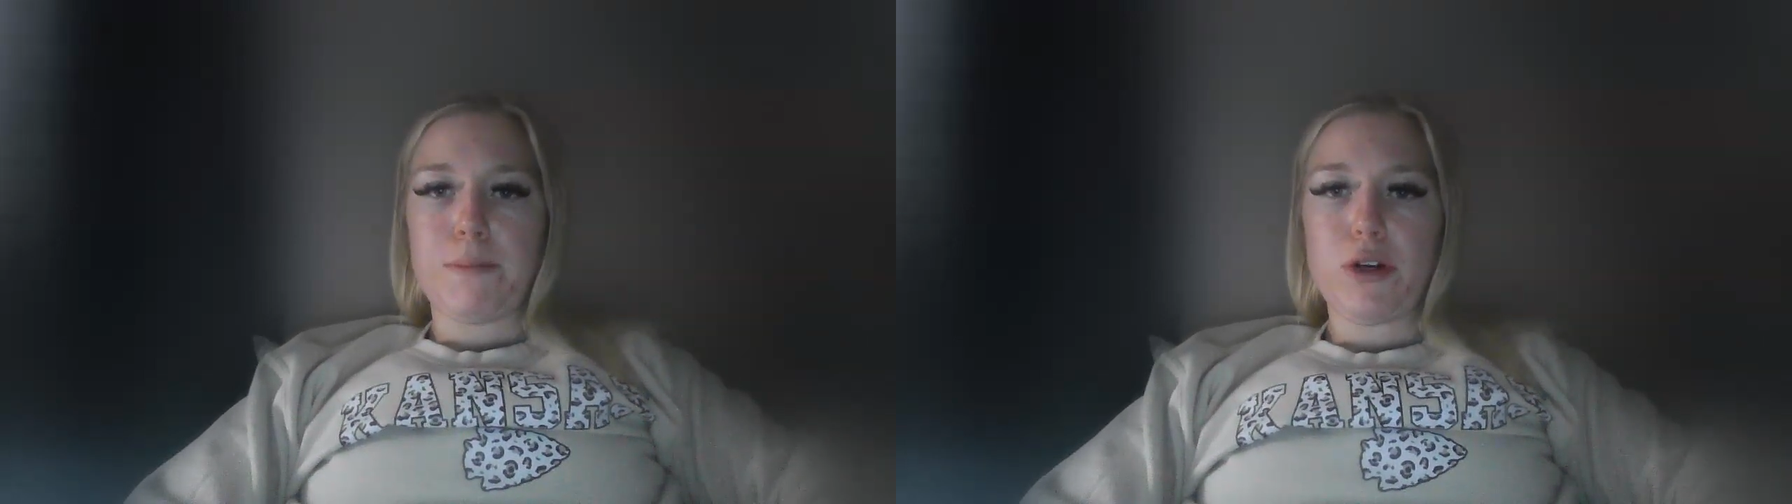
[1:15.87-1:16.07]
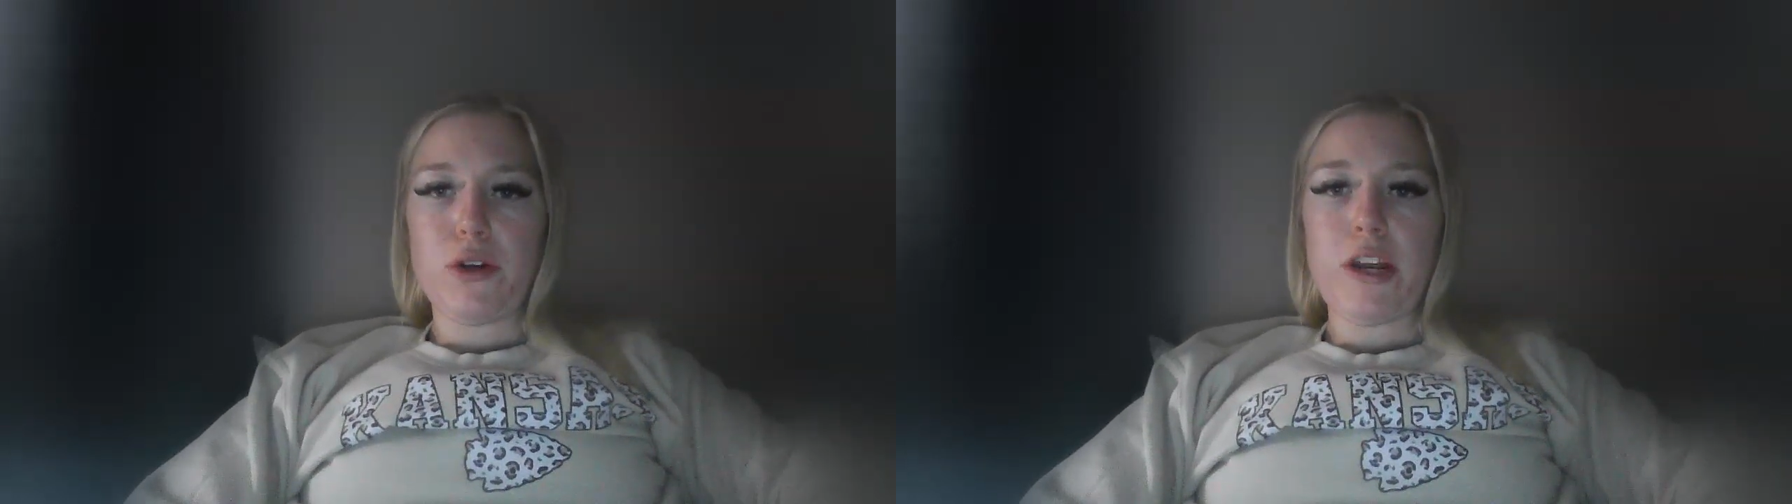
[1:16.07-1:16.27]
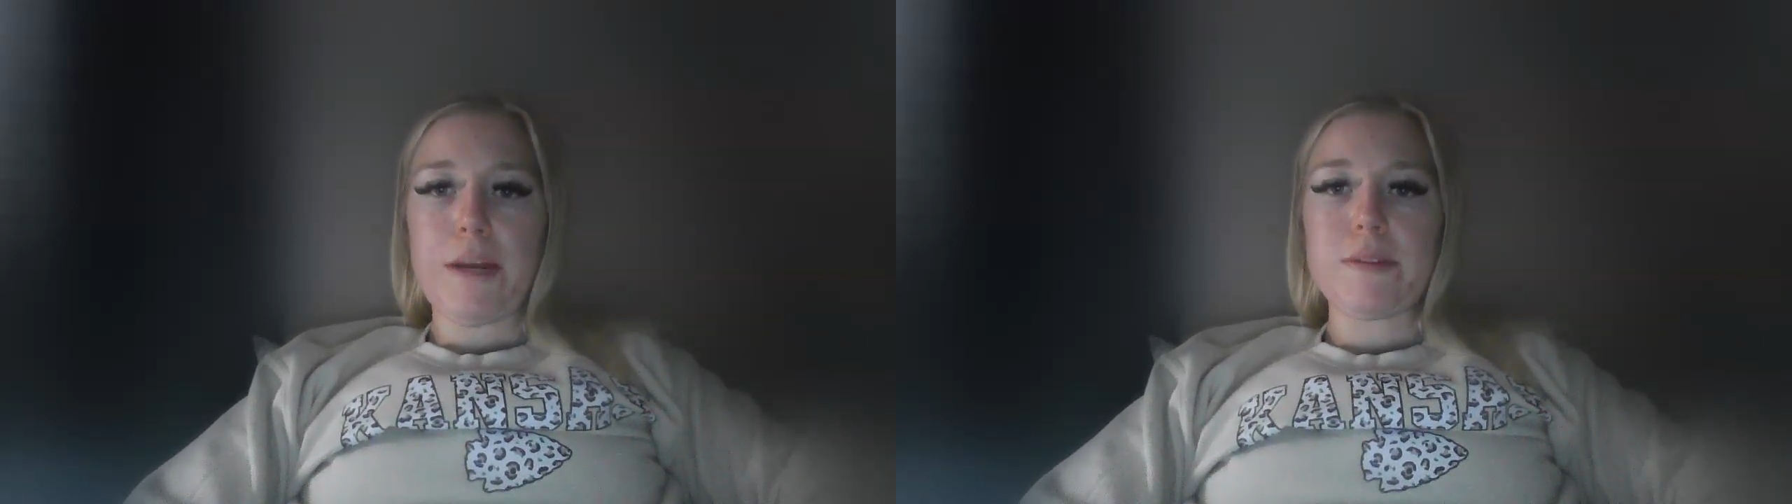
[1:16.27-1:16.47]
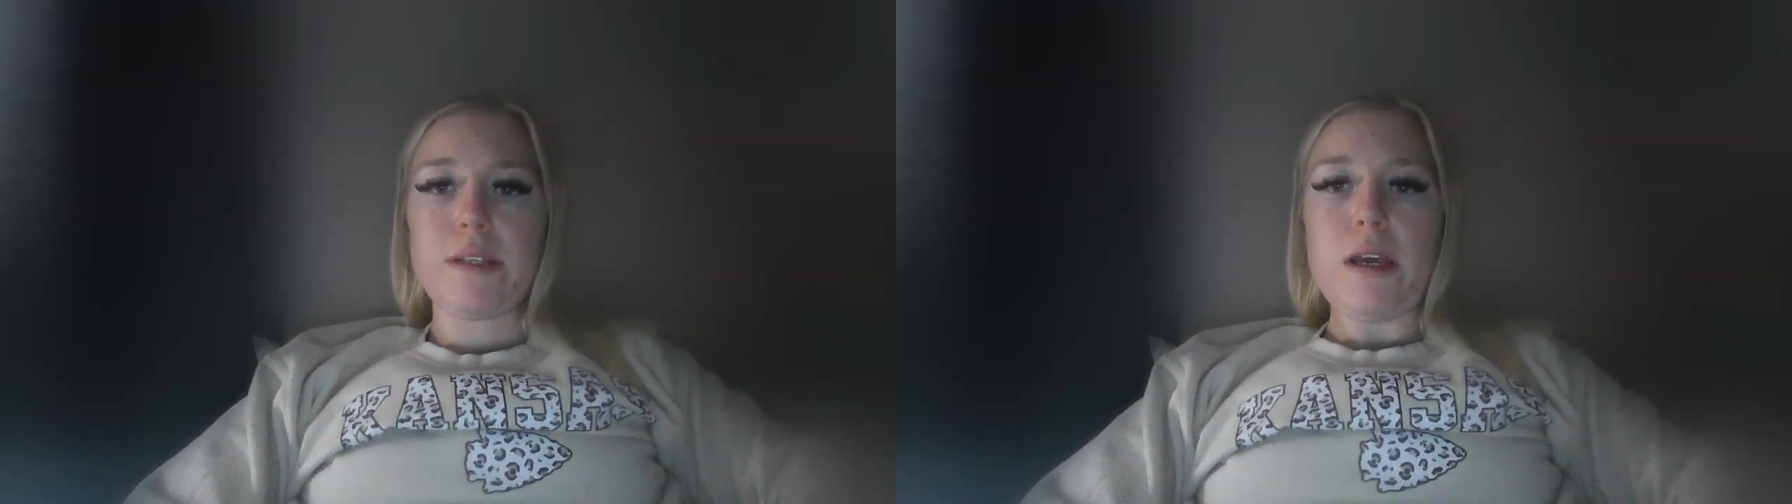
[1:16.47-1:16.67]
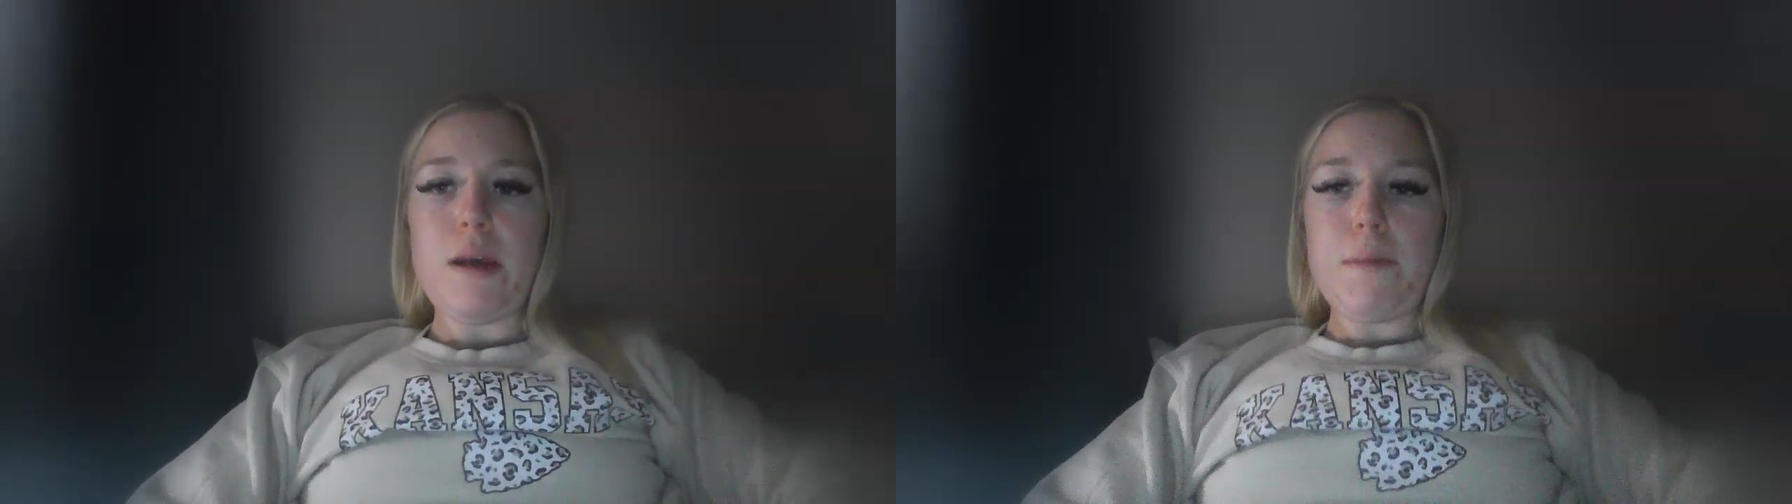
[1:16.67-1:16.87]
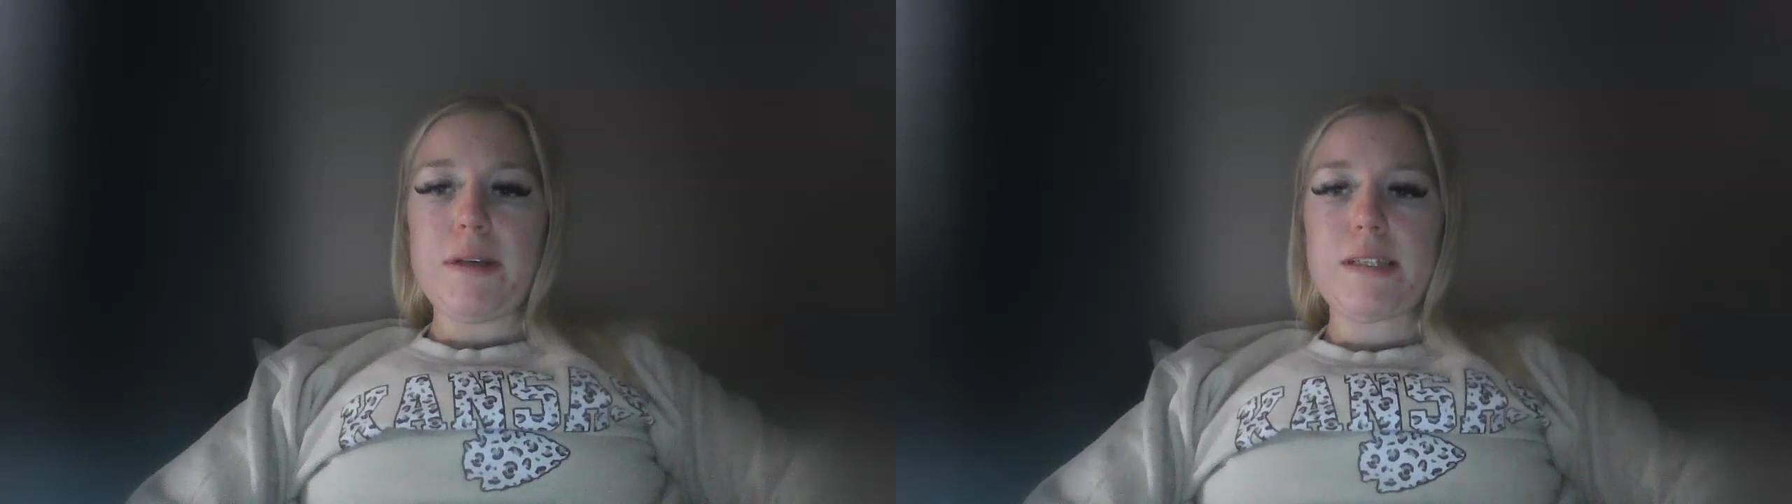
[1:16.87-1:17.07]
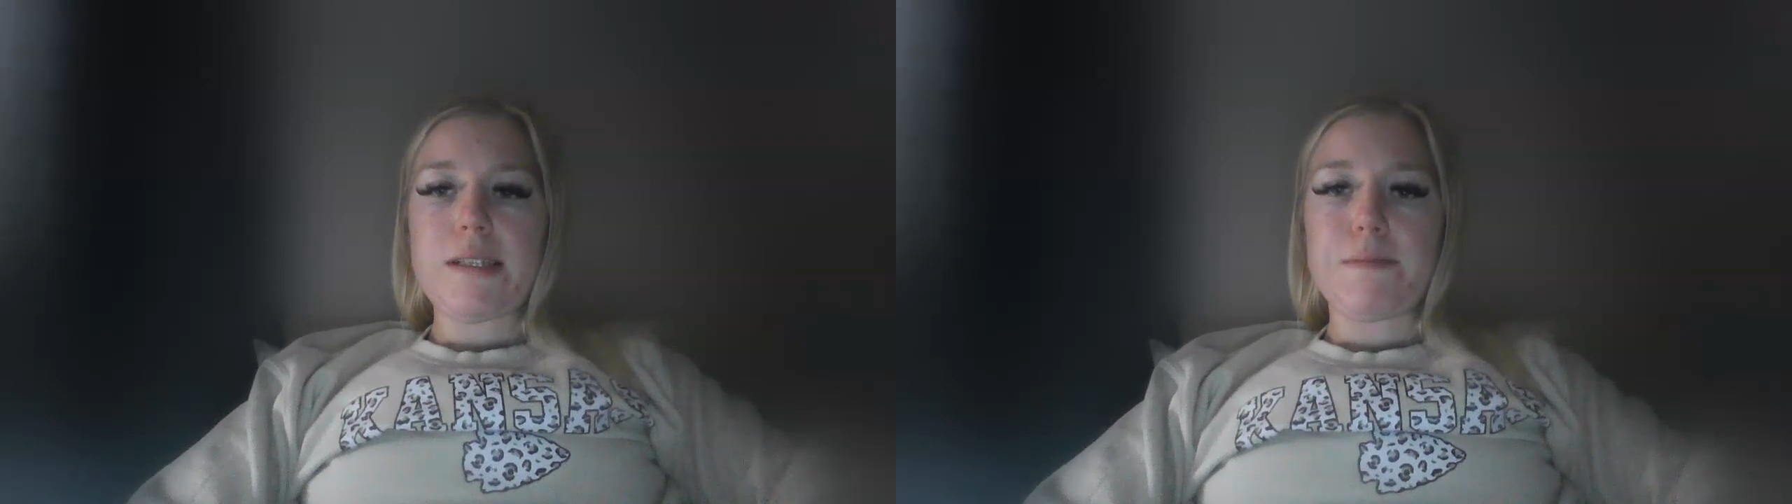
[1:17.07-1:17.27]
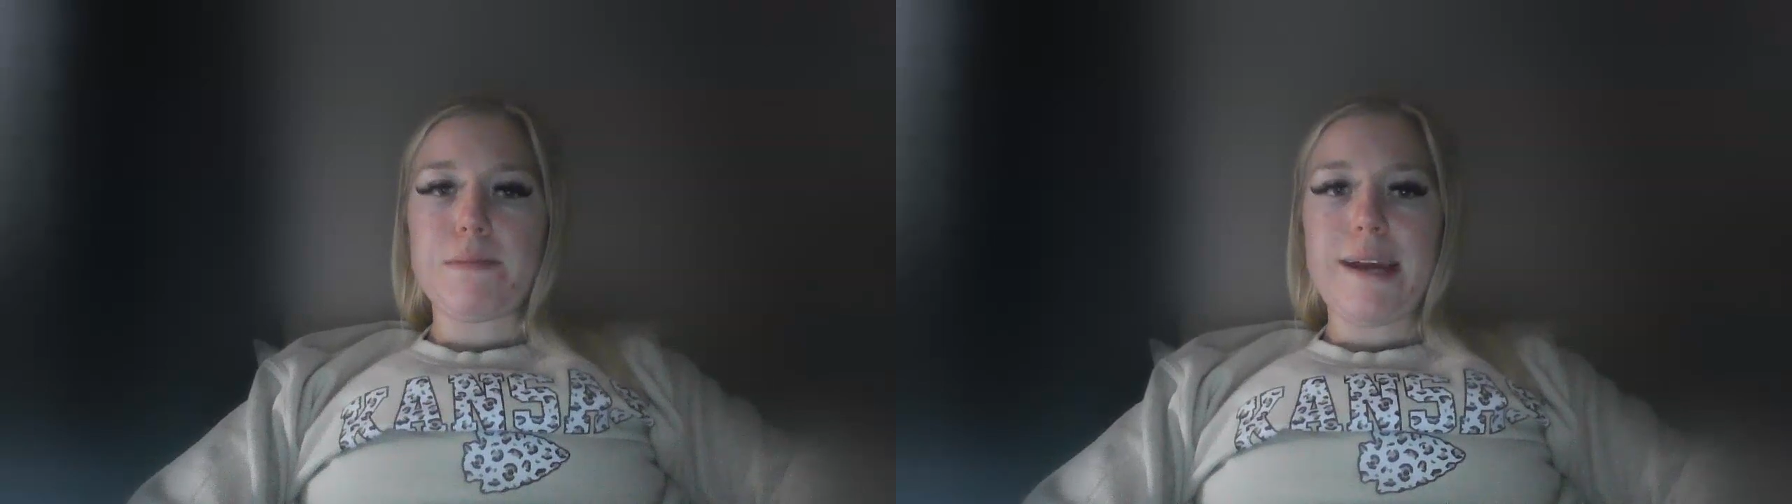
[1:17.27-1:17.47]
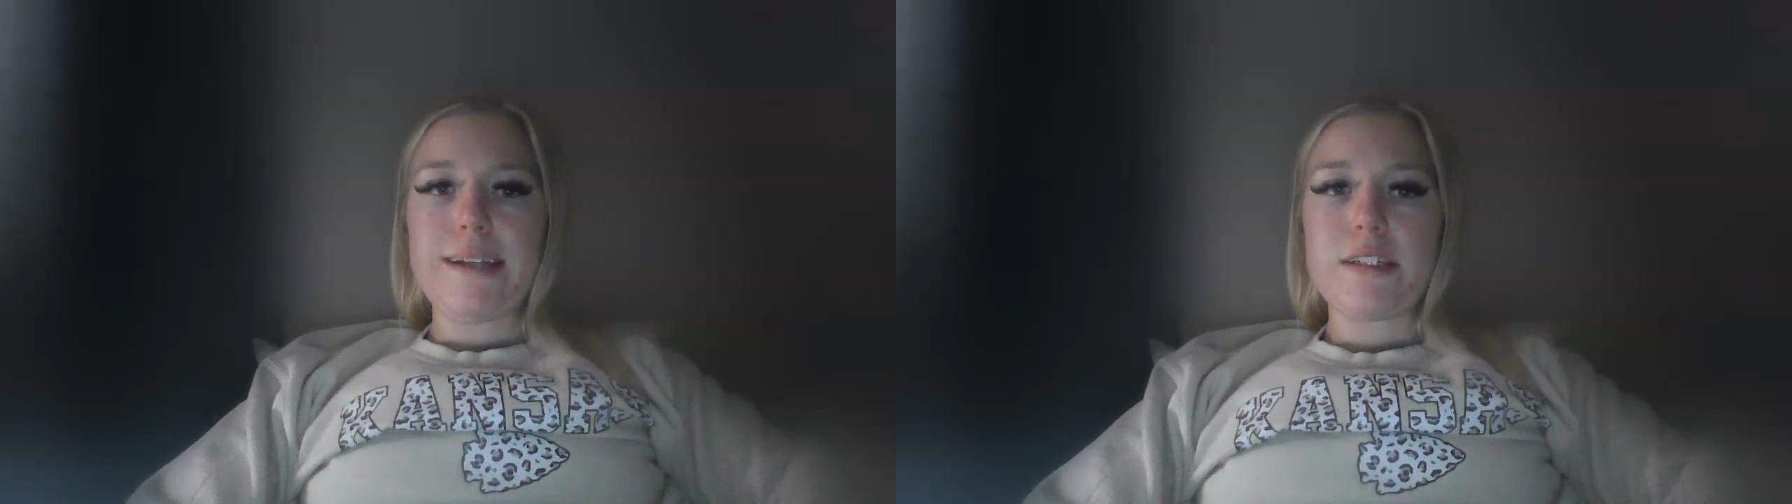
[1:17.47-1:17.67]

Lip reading: programs, but since my